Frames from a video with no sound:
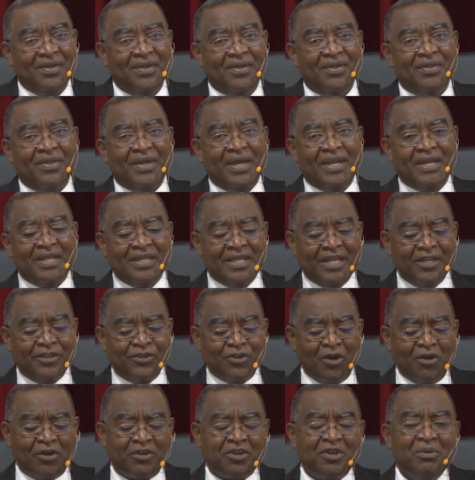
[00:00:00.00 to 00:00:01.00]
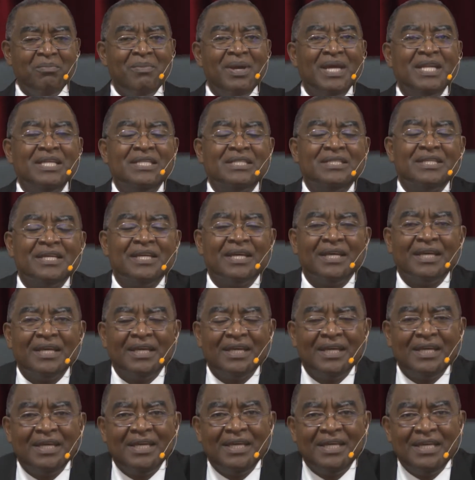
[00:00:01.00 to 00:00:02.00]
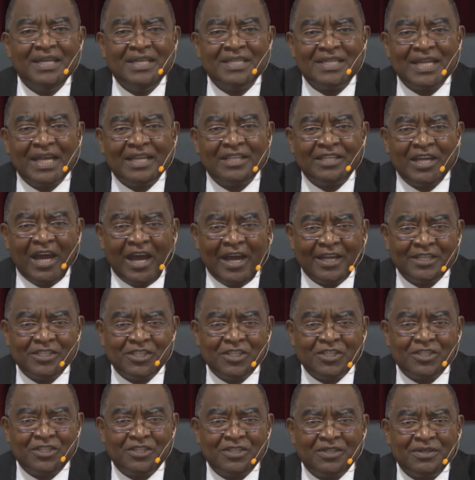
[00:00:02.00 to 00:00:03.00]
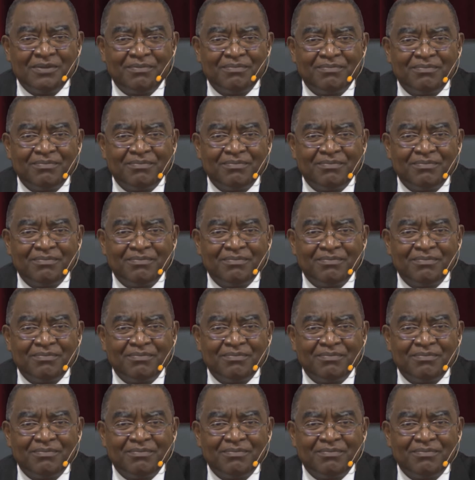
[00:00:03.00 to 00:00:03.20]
Then the document is attached.